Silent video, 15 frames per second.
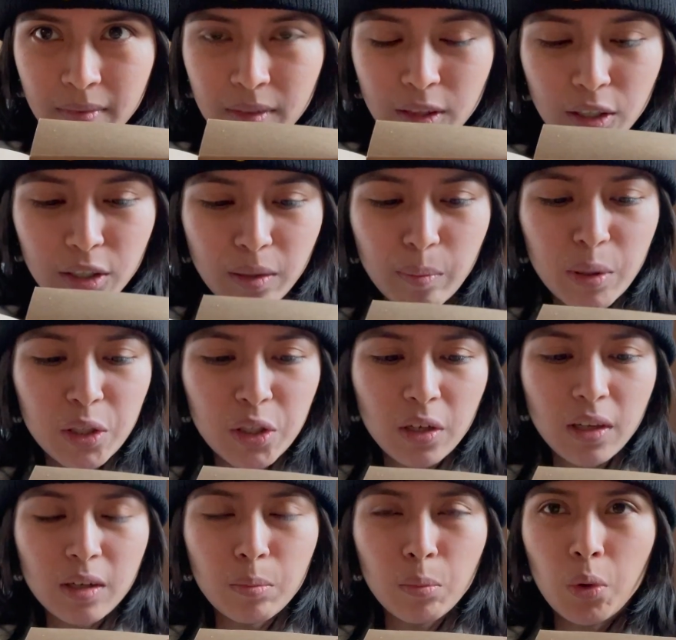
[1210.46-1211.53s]
The Timbits
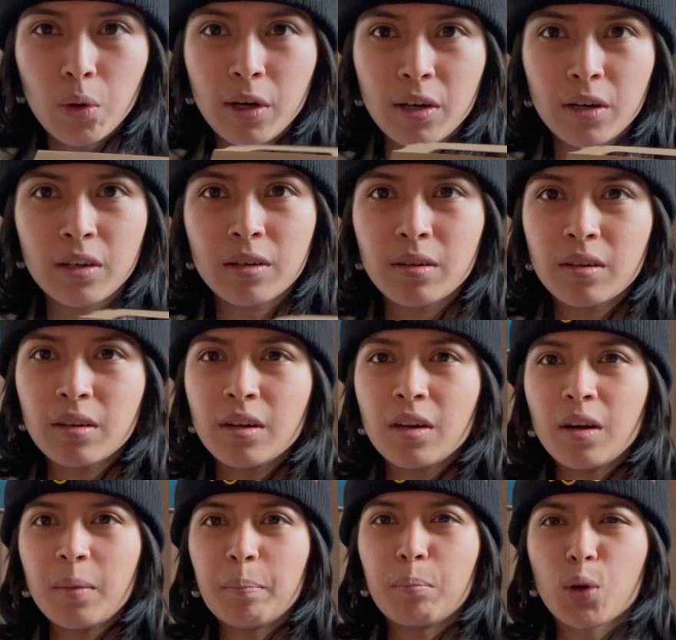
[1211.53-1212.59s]
are like
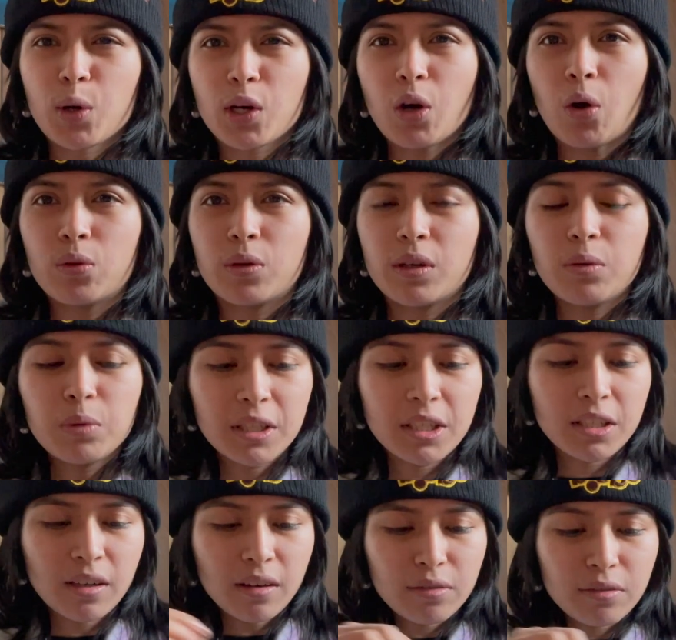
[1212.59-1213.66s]
more coated with
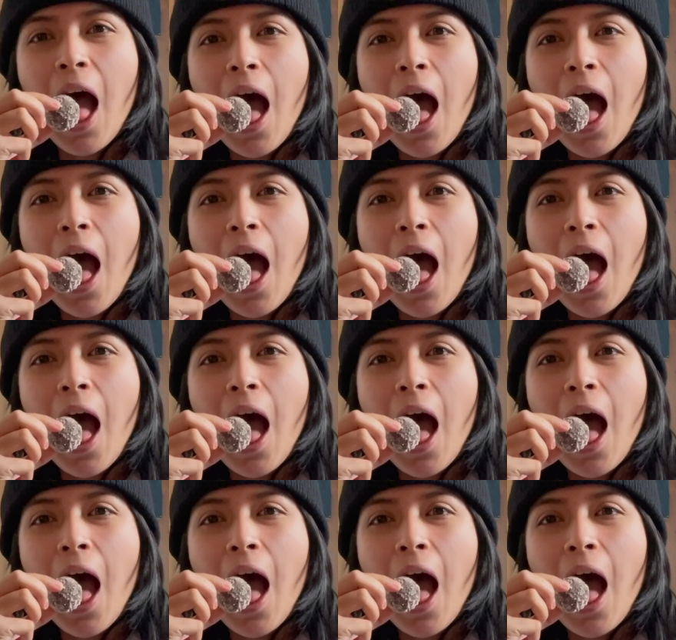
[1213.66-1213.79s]
stuff.